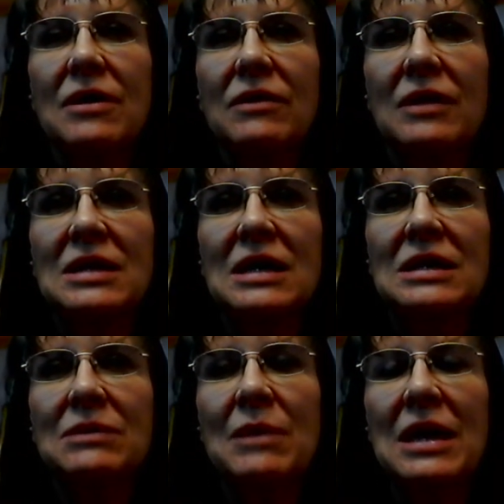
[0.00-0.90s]
the
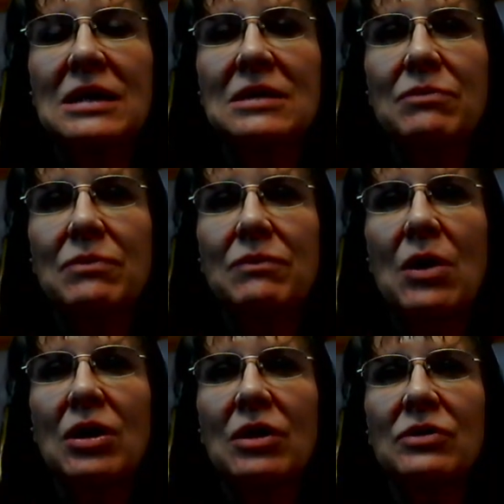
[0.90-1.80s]
dust mite
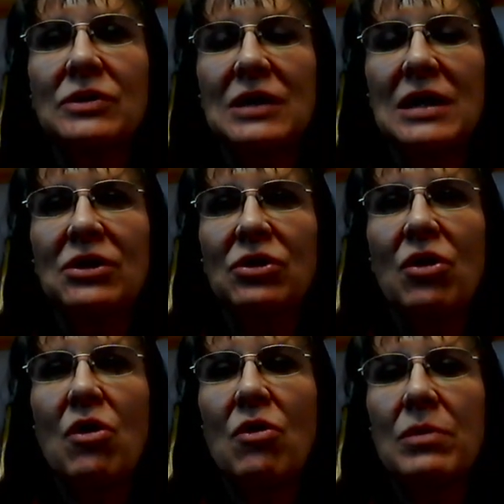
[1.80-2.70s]
particles in your
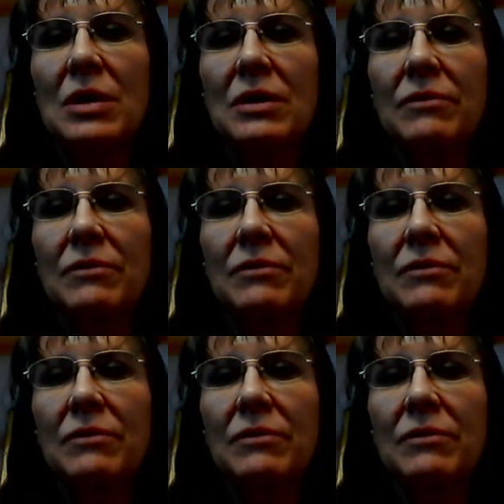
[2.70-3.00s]
home.